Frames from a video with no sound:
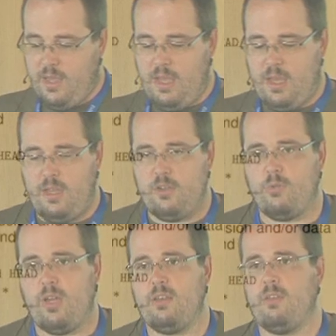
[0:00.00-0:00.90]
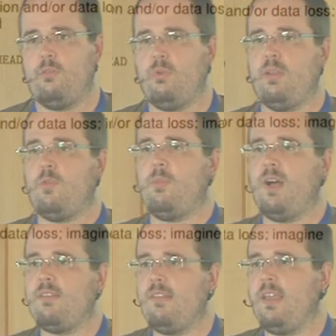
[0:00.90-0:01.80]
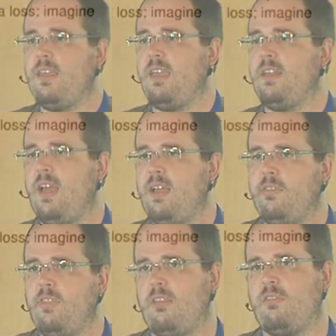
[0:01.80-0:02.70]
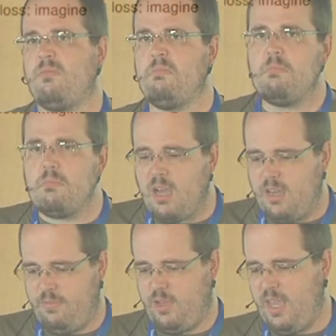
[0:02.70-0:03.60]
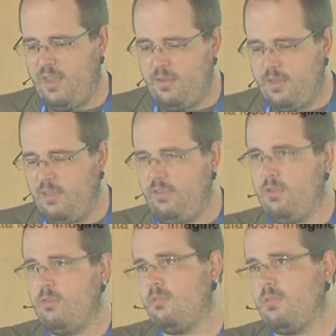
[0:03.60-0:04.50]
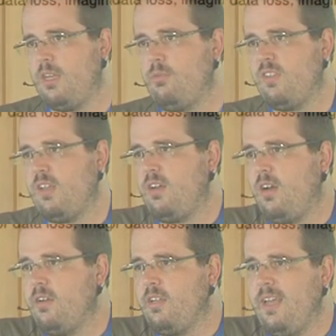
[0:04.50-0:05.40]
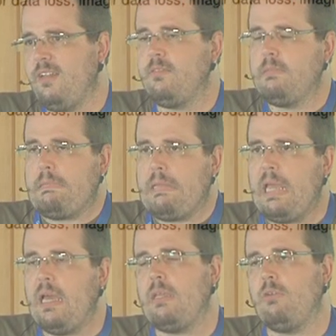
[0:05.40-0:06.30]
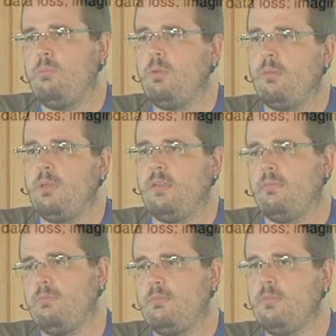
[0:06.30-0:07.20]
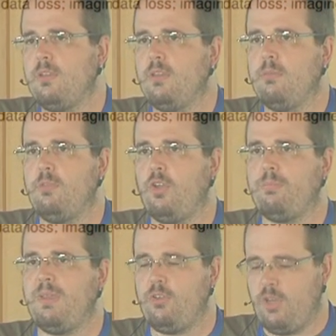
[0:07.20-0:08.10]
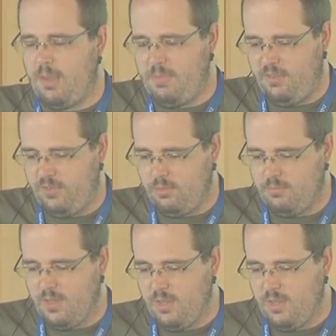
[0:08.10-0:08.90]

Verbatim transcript: and run random commands like git add, that's kind of okay. If you git reset hard head, yeah, you will probably not be too happy if you